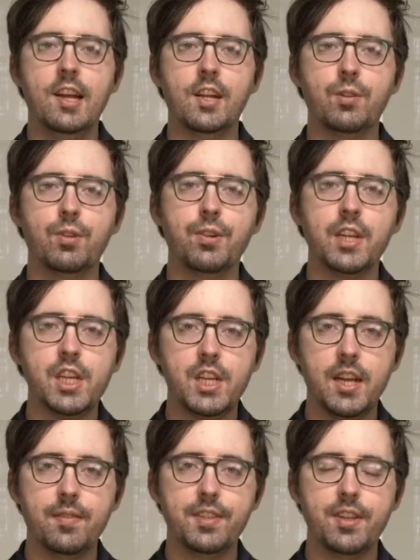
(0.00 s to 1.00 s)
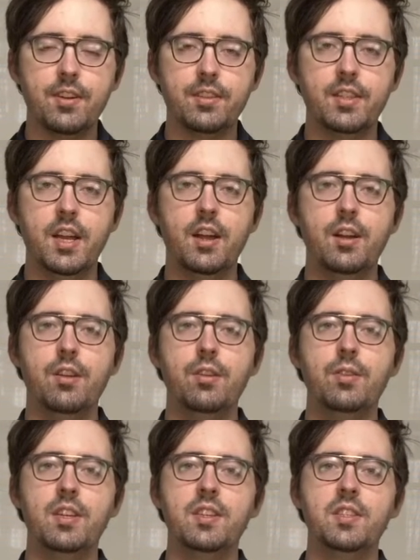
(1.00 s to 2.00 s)
at Growing Chefs
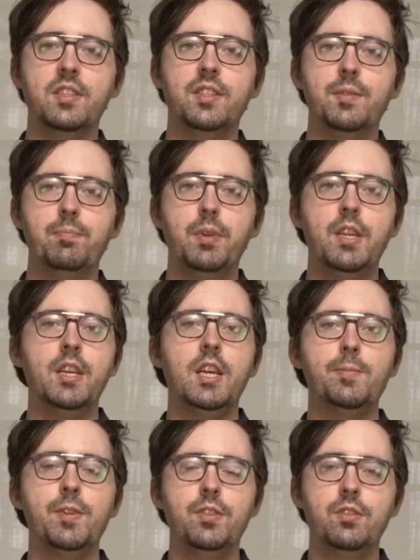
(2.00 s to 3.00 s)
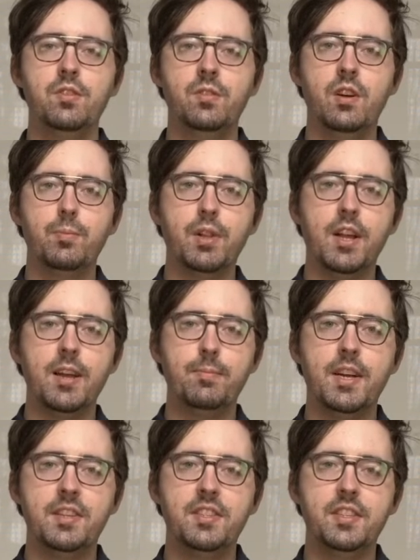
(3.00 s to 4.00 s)
Ontario is being able to apply
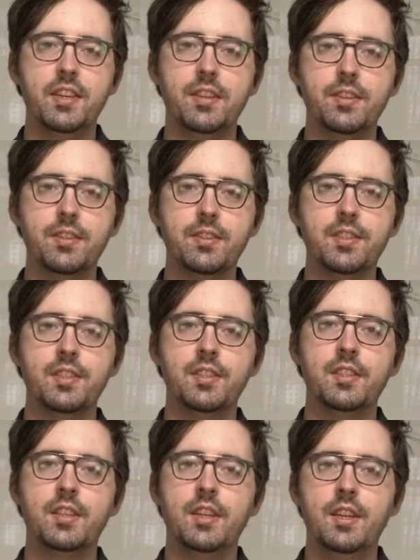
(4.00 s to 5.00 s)
my skills